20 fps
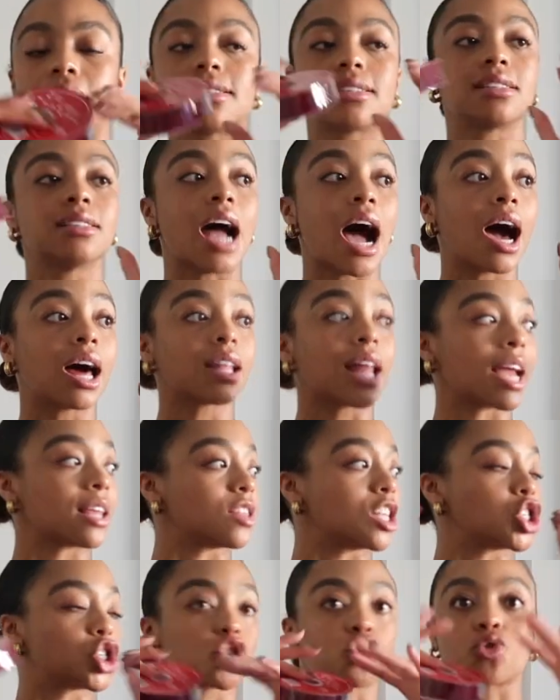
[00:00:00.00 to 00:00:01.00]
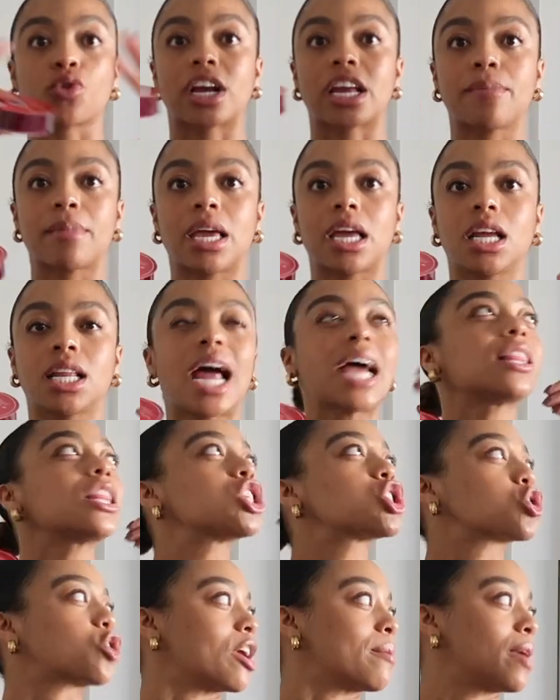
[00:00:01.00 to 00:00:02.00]
It's not like the screaming, not the
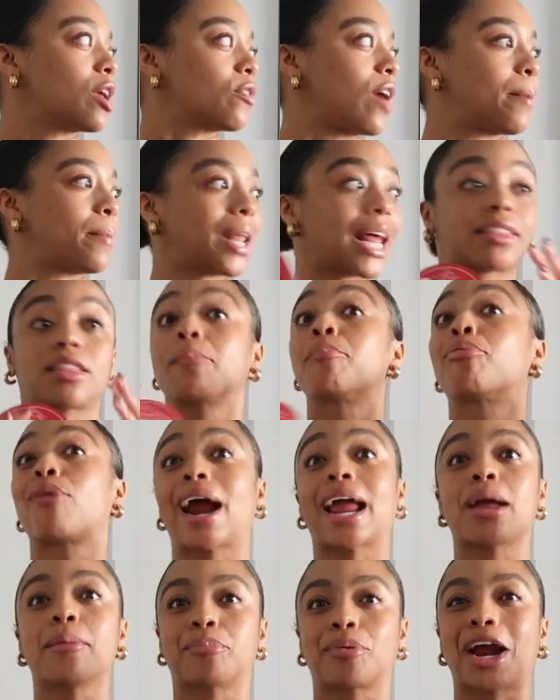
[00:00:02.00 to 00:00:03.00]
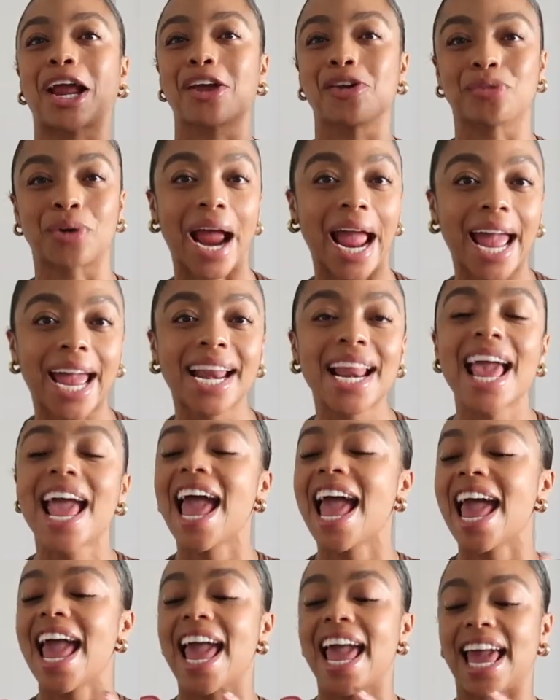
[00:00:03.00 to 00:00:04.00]
screaming red, but like the bright red.
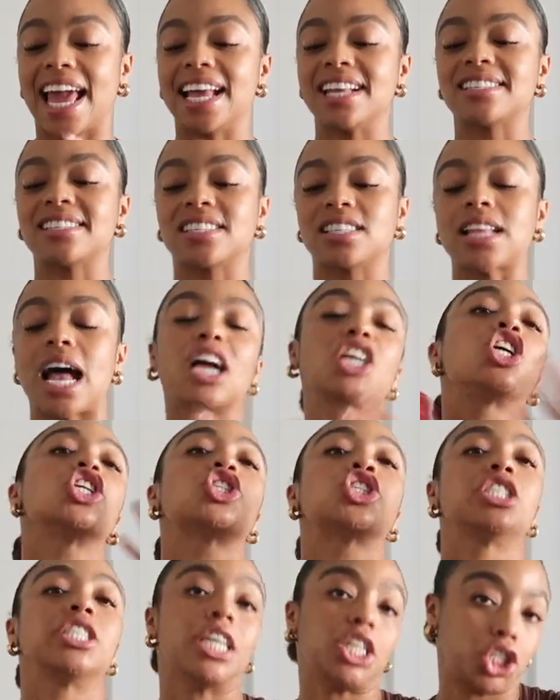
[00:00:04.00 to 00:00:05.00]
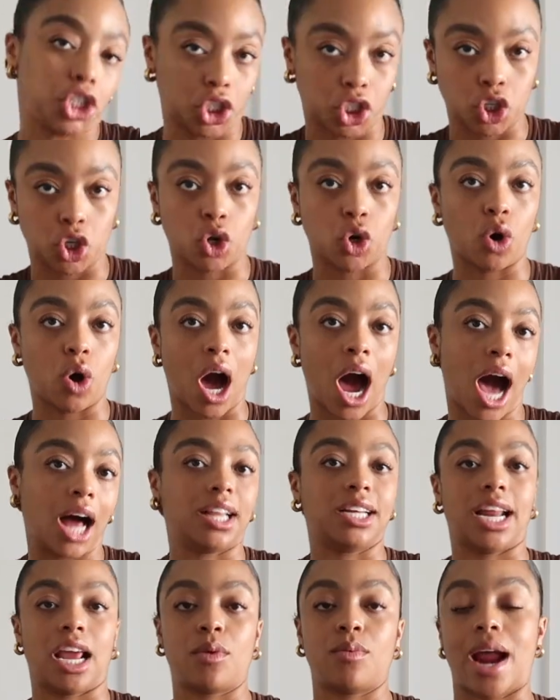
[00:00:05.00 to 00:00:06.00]
it's not your traditional
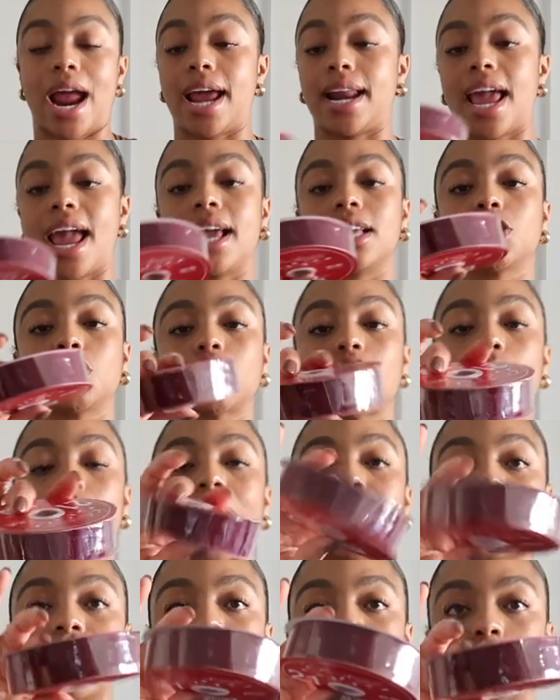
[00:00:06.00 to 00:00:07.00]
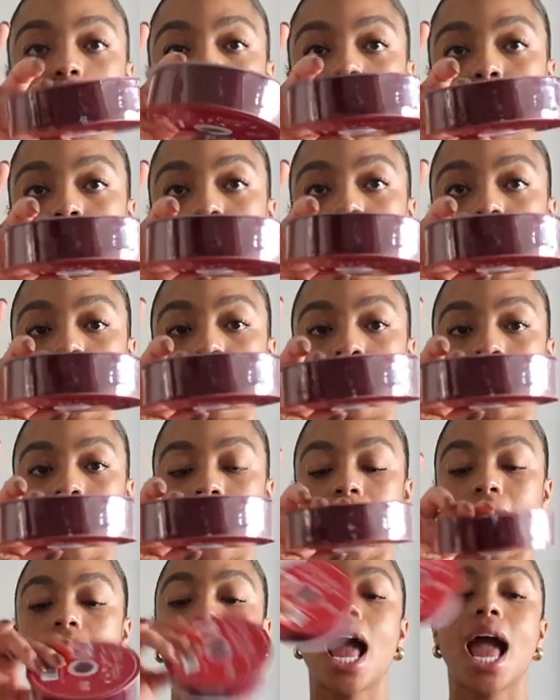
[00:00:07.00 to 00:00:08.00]
holiday red. And so I think this is gonna be really
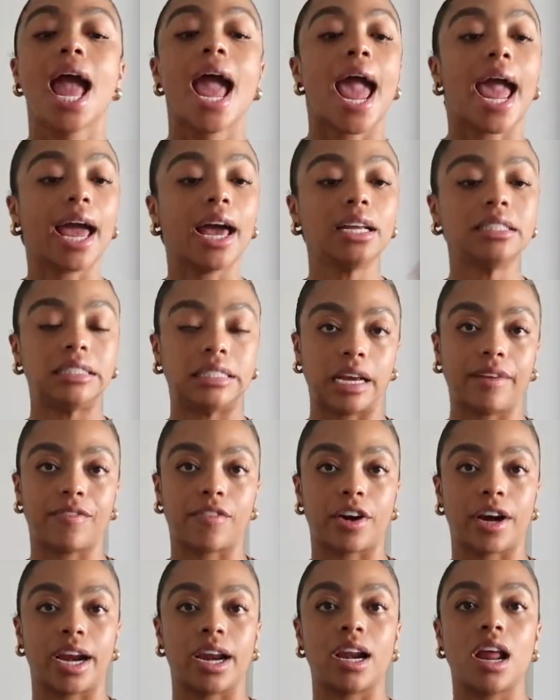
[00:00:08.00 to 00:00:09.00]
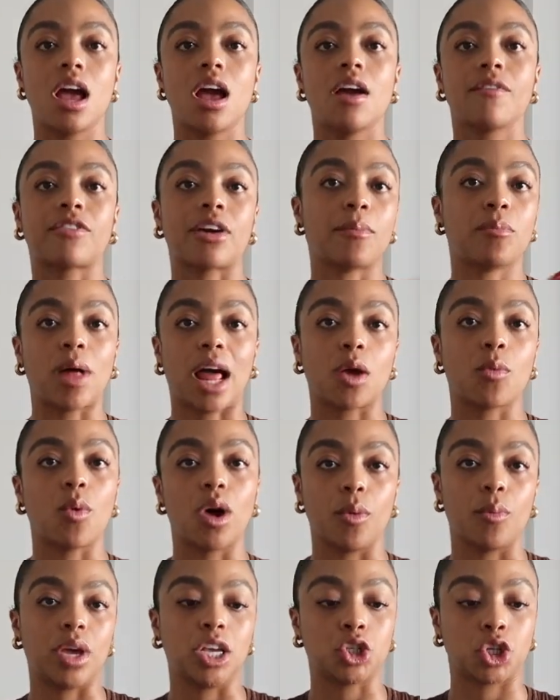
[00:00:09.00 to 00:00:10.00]
pretty and different from like
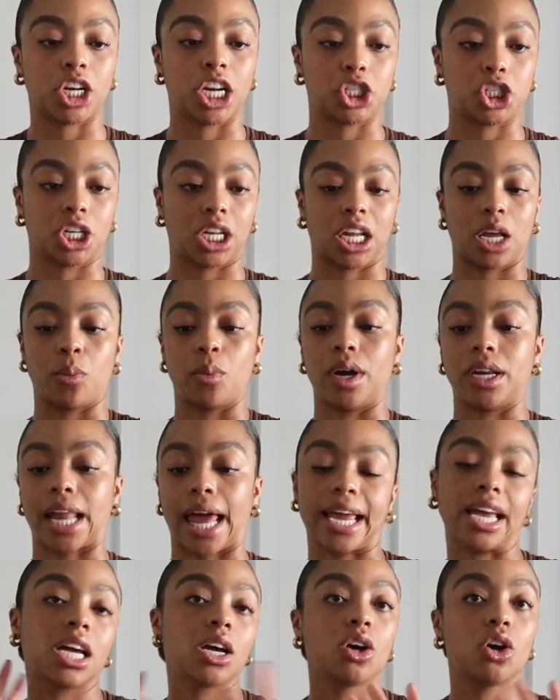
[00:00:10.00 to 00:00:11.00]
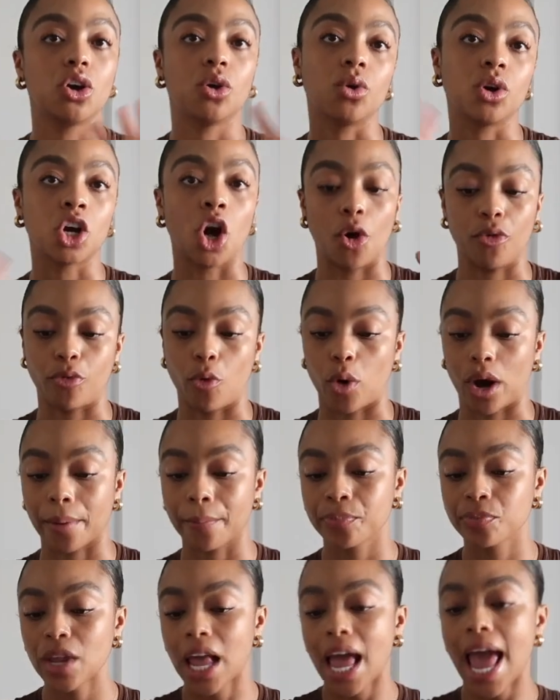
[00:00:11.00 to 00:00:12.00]
what we traditionally would like go for it.
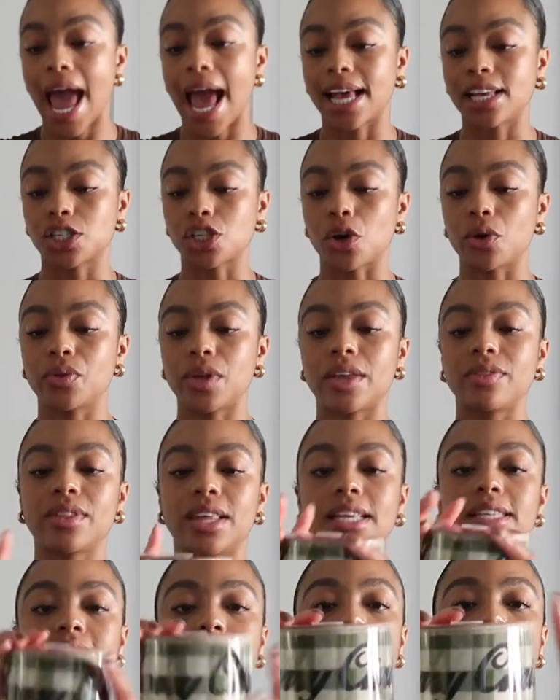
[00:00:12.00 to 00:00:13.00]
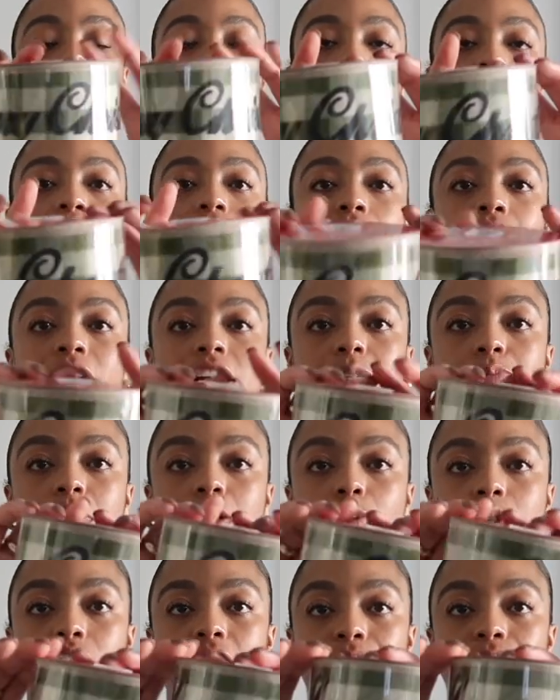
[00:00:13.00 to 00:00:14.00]
And so then this says Merry Christmas,
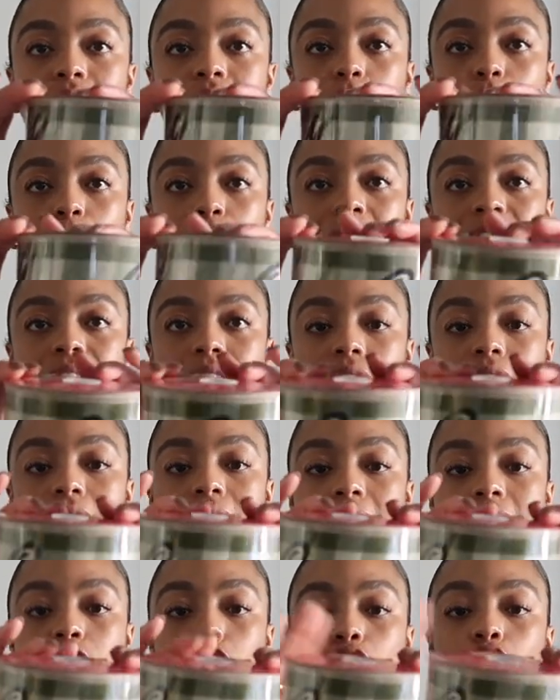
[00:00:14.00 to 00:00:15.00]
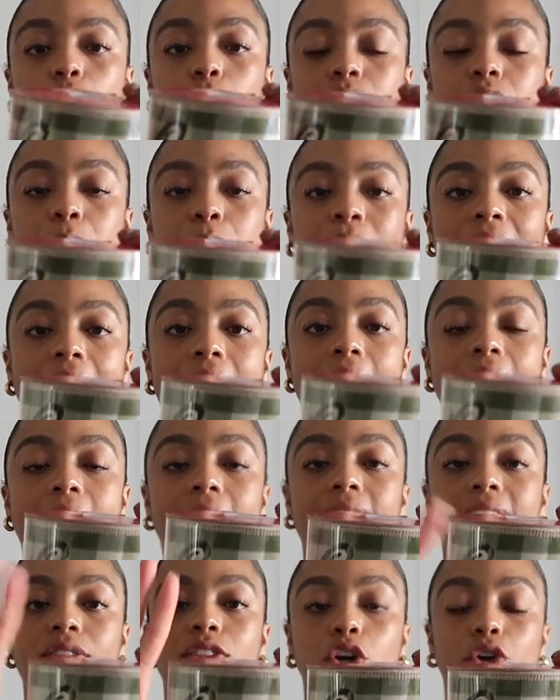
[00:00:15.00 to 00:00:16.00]
which I think will be very nice too with the
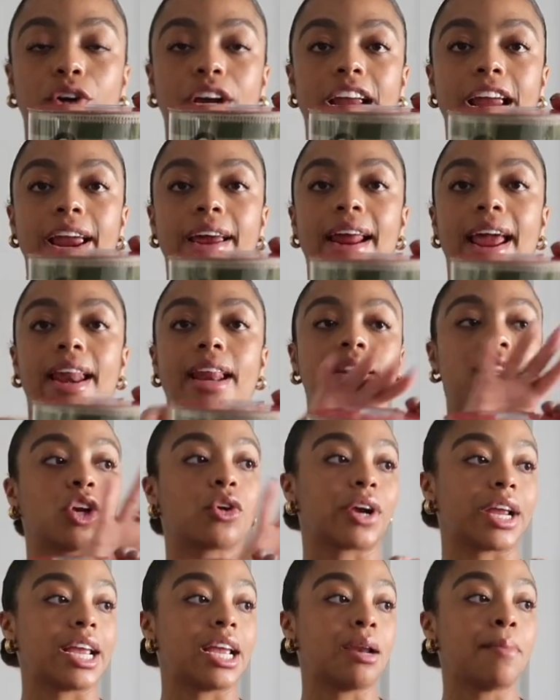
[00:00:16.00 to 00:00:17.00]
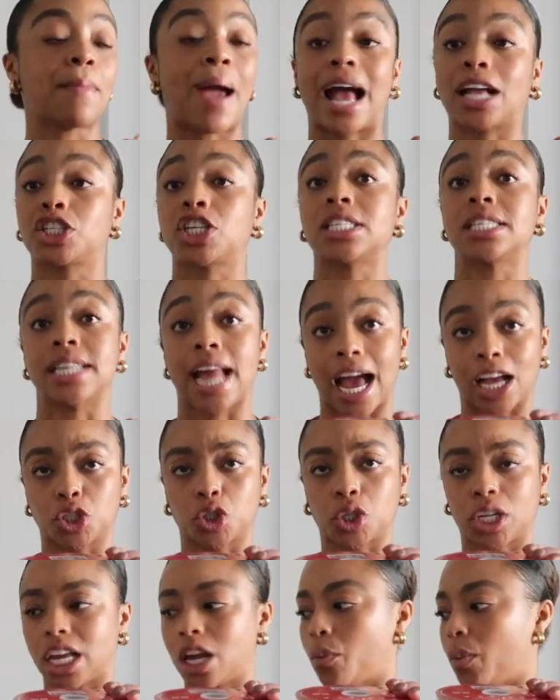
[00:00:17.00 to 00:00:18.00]
plaid and the green matches
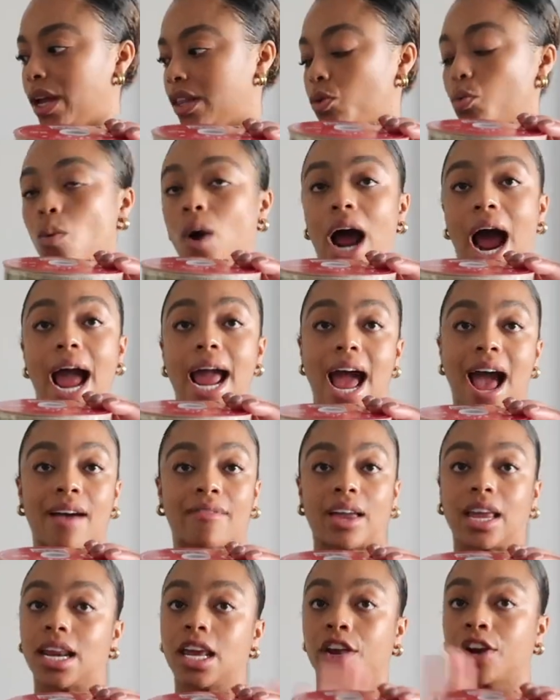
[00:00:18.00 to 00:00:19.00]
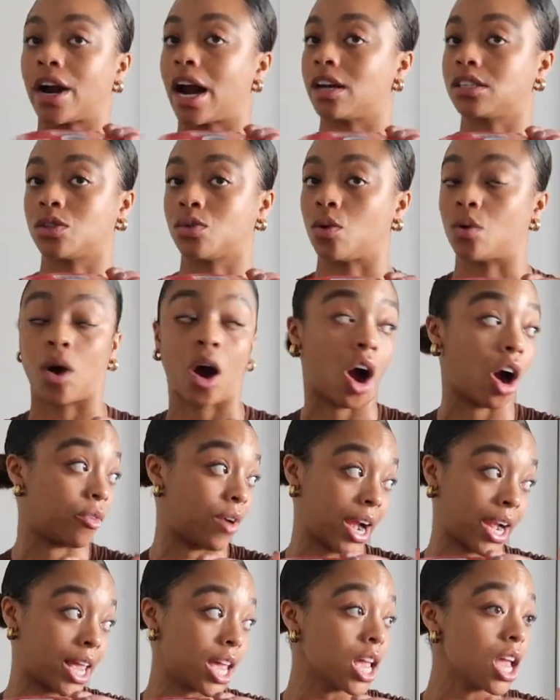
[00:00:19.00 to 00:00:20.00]
naturally with what I have in here as
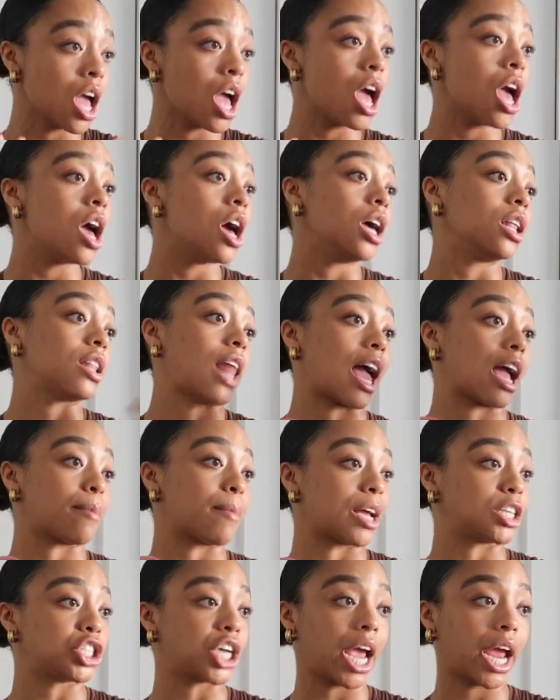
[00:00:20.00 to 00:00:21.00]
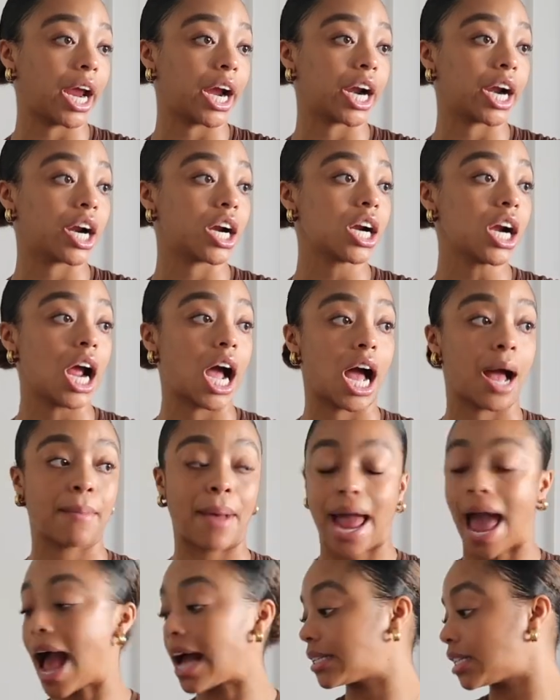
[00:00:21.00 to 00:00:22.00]
already, like my chair, my
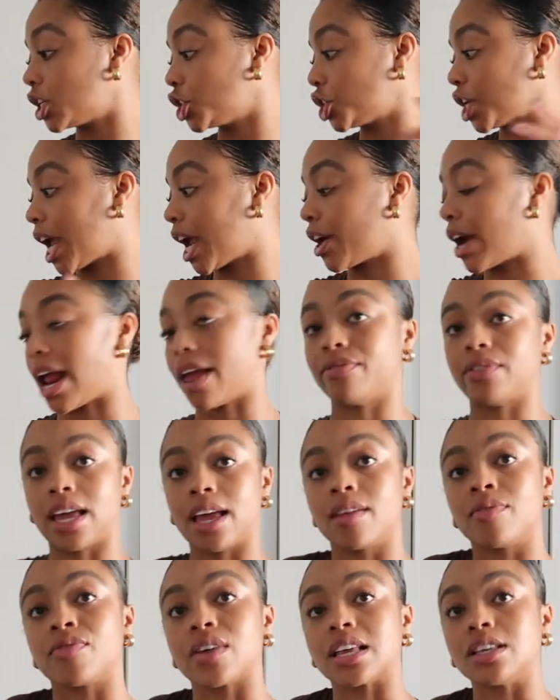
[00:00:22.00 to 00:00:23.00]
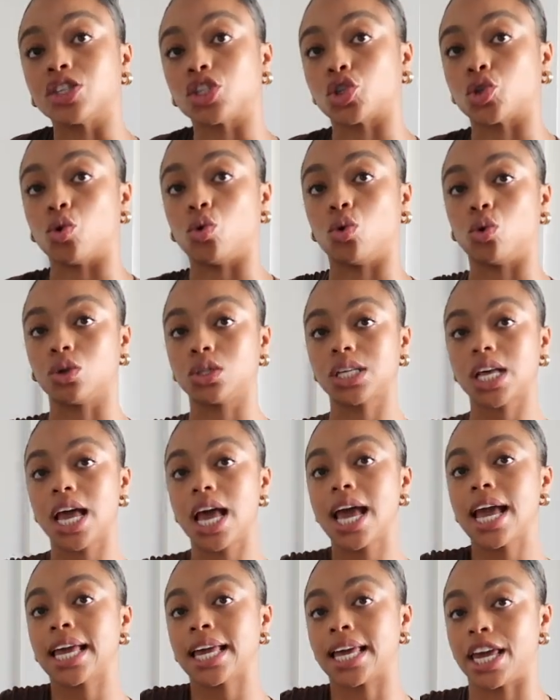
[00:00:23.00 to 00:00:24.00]
accent chair, and then these stools
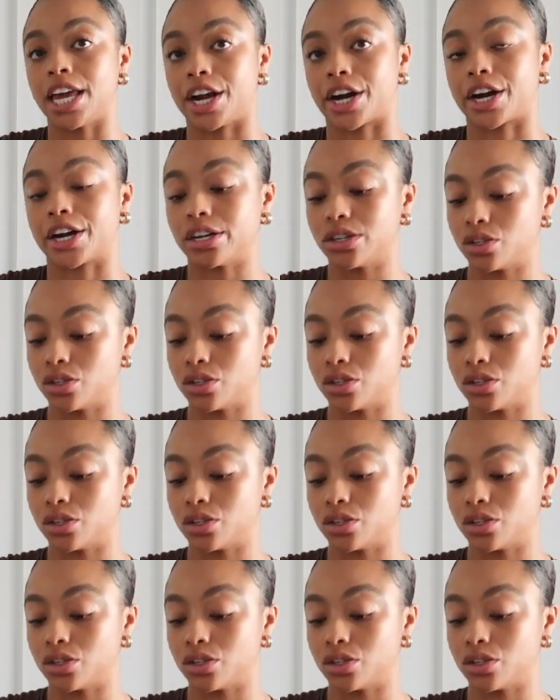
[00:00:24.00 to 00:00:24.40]
here.